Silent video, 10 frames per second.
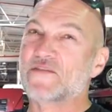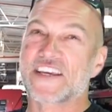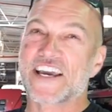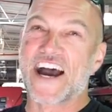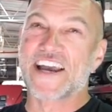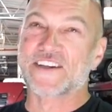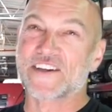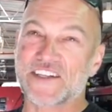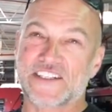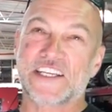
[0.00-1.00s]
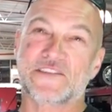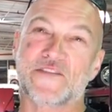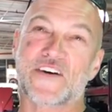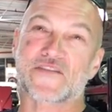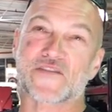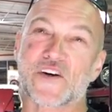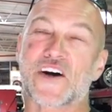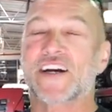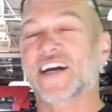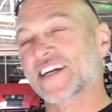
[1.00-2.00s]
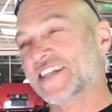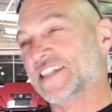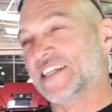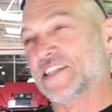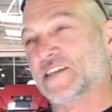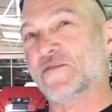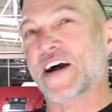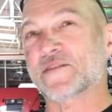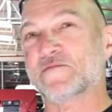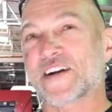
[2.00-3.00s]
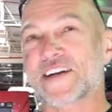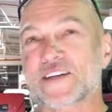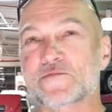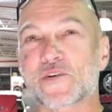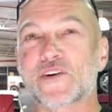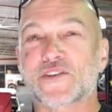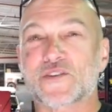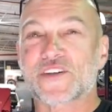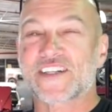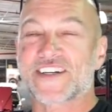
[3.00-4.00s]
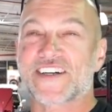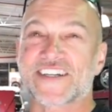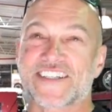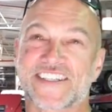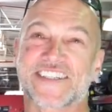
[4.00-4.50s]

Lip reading: I'm the guy. You're going to teach me about Ferrari. I'm going to teach you about American pro touring cars.